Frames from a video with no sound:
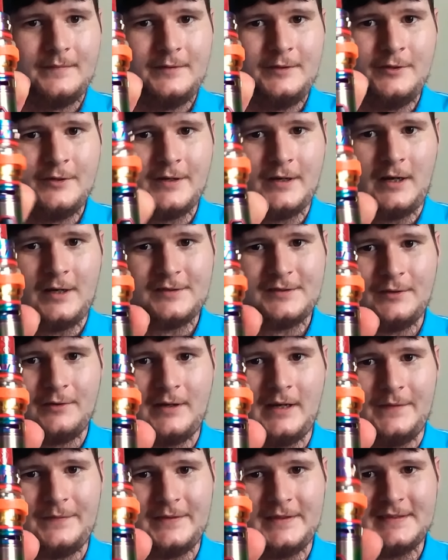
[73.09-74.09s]
You can also
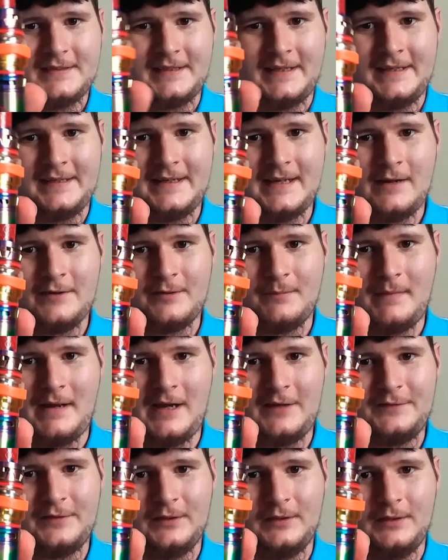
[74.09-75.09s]
cut this thing down to
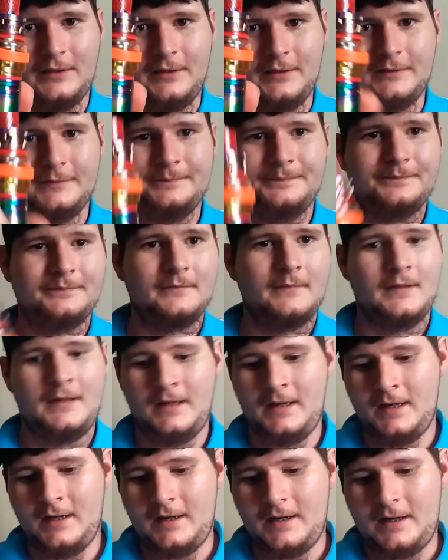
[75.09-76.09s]
mouth to lung.
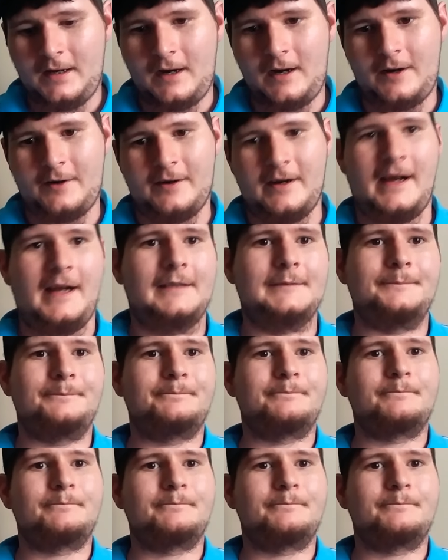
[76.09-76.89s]
All right.